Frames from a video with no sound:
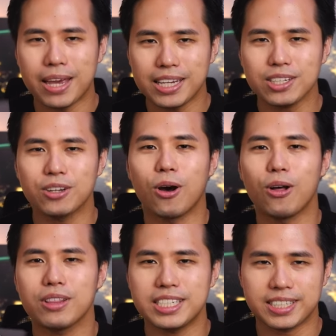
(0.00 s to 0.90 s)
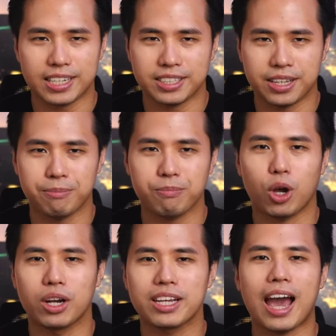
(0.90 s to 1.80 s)
Based on all these testing,
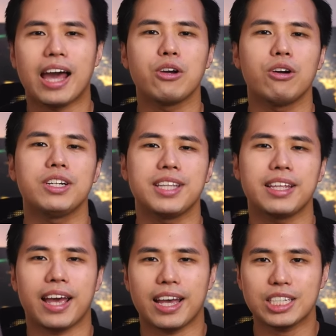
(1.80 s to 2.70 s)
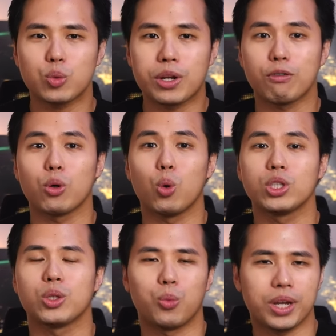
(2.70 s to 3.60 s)
on categories that the S24
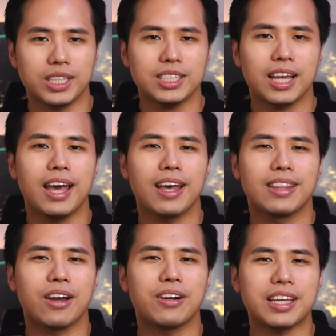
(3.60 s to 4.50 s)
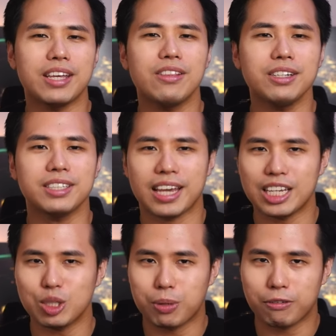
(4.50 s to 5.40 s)
Ultra wins, they are either
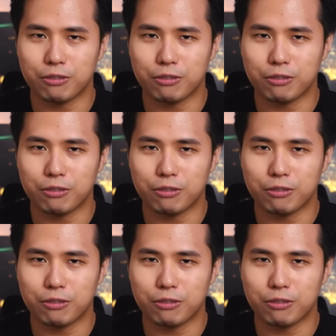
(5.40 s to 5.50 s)
taste